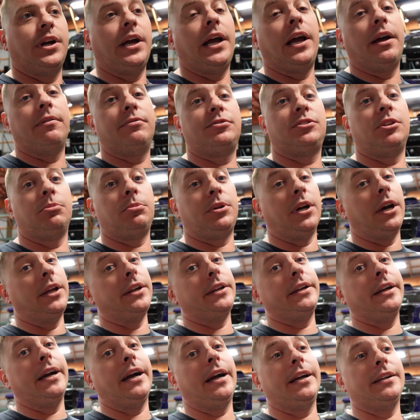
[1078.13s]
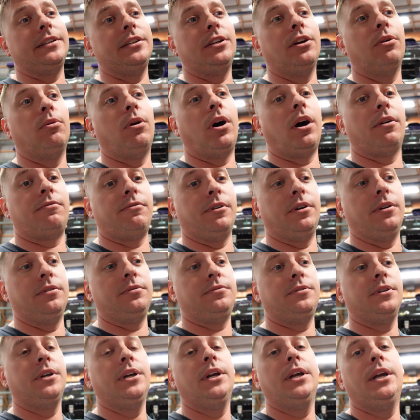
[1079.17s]
I have some kind of guide to go off of.
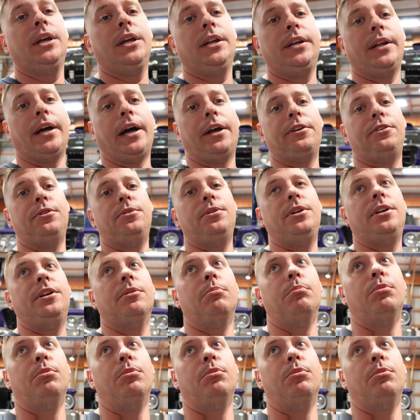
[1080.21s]
Now, I do need to